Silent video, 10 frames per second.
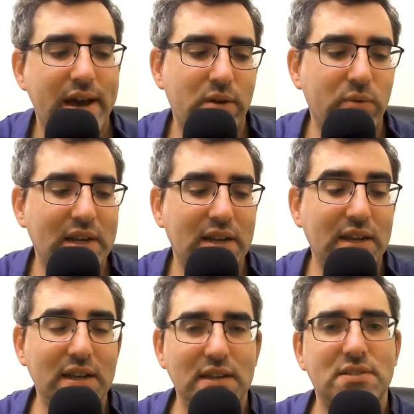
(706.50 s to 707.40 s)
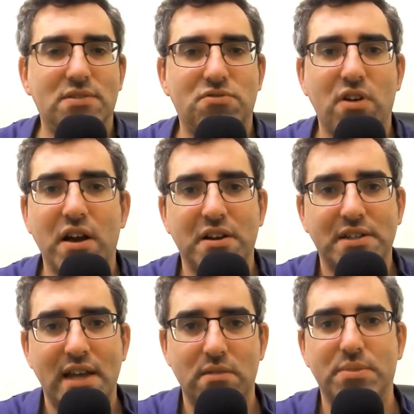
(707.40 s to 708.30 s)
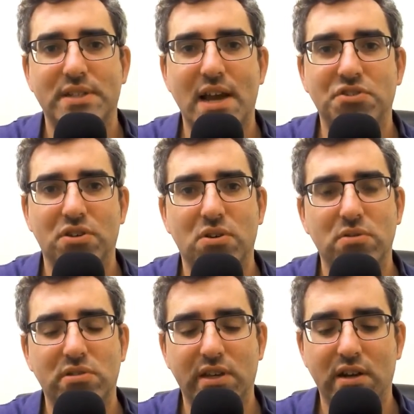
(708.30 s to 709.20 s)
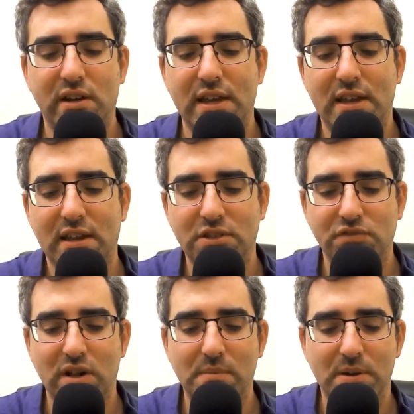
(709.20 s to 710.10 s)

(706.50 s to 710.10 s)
we need stronger tenant protection codes here in Israel,